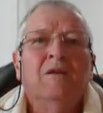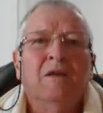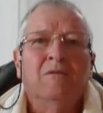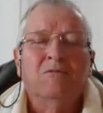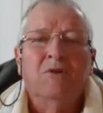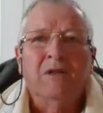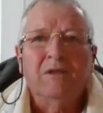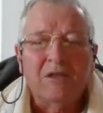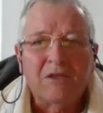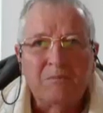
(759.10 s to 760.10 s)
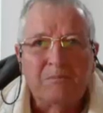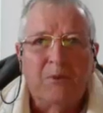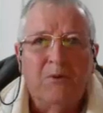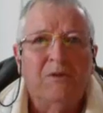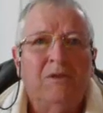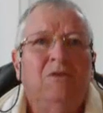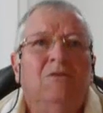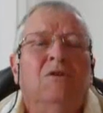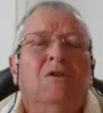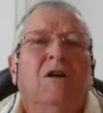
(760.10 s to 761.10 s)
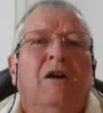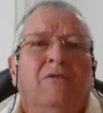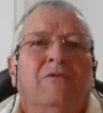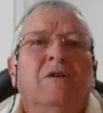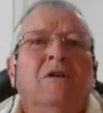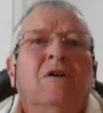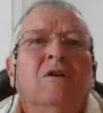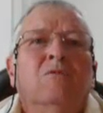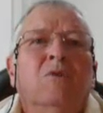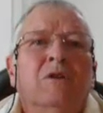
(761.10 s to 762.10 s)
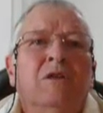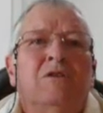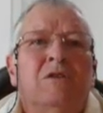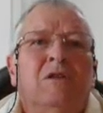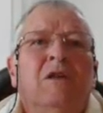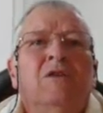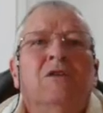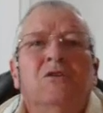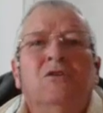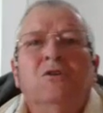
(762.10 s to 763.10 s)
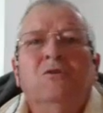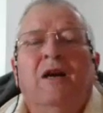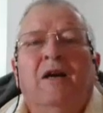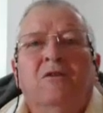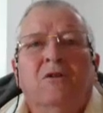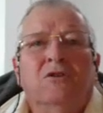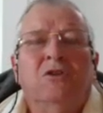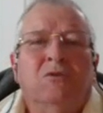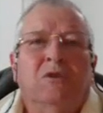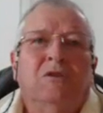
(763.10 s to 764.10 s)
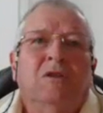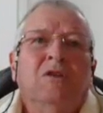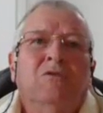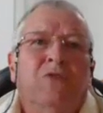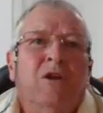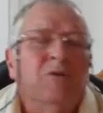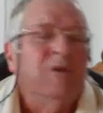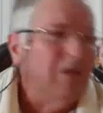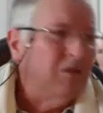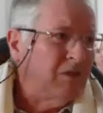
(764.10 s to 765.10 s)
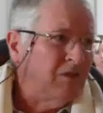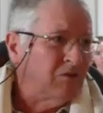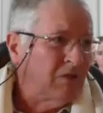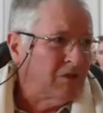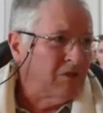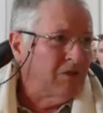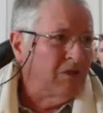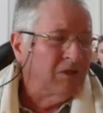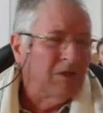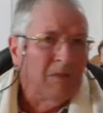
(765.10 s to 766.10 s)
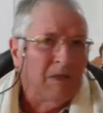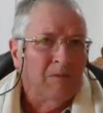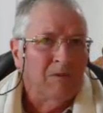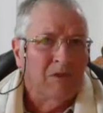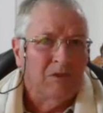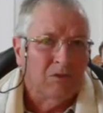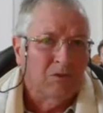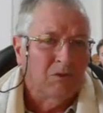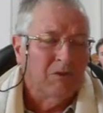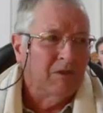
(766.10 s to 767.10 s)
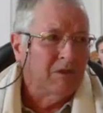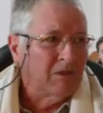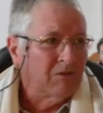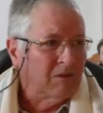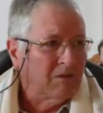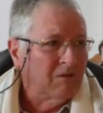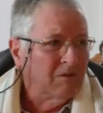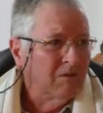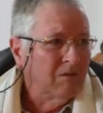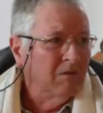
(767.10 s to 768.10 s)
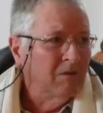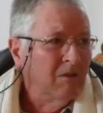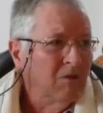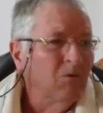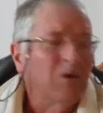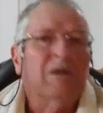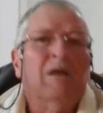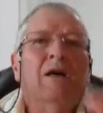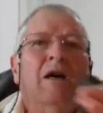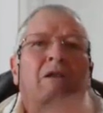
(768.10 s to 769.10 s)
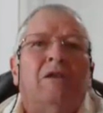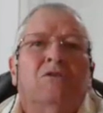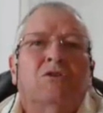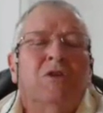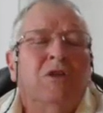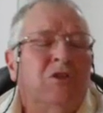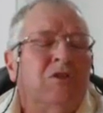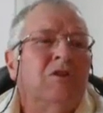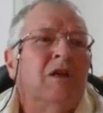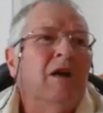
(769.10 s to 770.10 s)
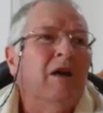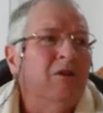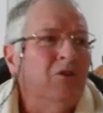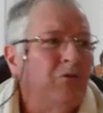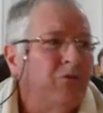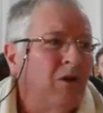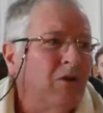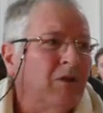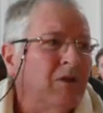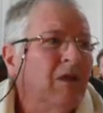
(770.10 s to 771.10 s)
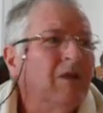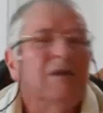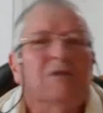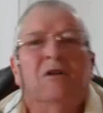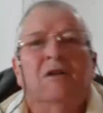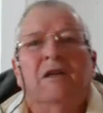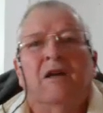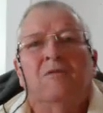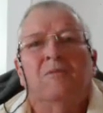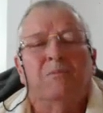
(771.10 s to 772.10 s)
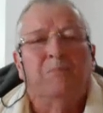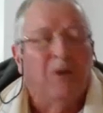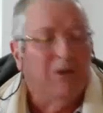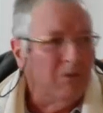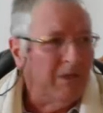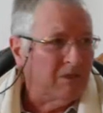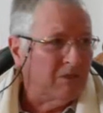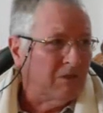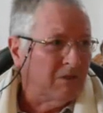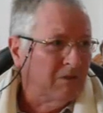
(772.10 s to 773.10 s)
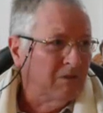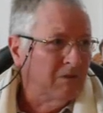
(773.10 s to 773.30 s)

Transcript: uh, right at this point in your life, what is it that you are not doing following his instructions, his commandments, his Torah, etc.? What other traditions are you following that have got to go by the wayside?